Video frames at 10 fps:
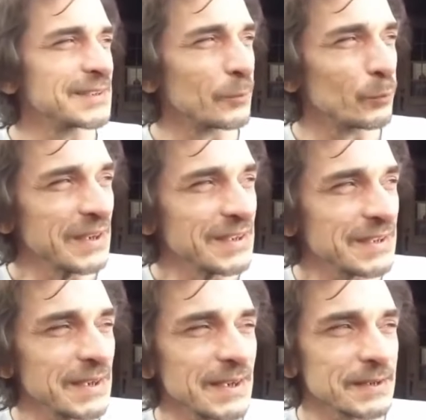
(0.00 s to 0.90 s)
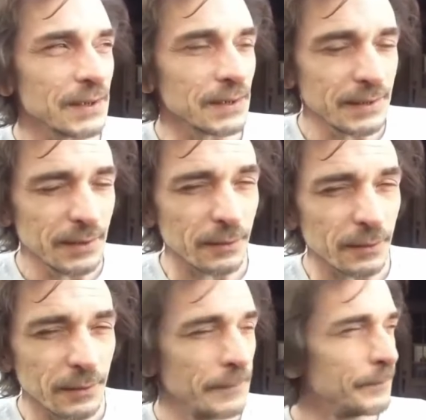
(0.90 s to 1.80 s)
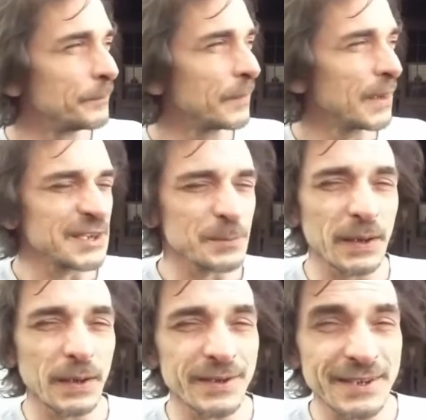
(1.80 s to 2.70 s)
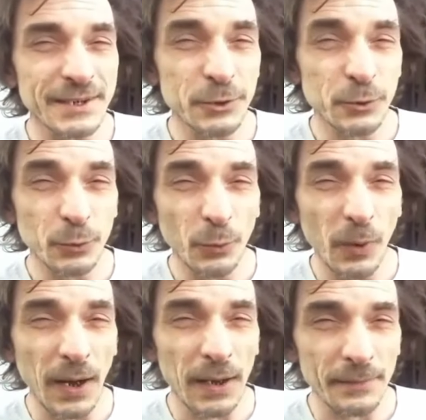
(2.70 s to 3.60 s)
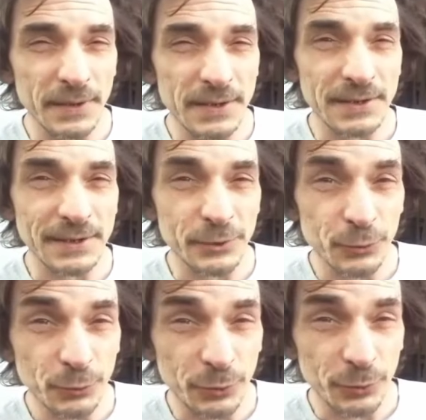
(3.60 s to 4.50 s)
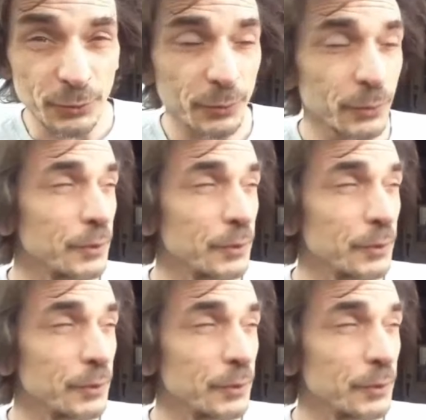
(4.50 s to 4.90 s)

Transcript: is the reason it's illegal is because it's too obviously true.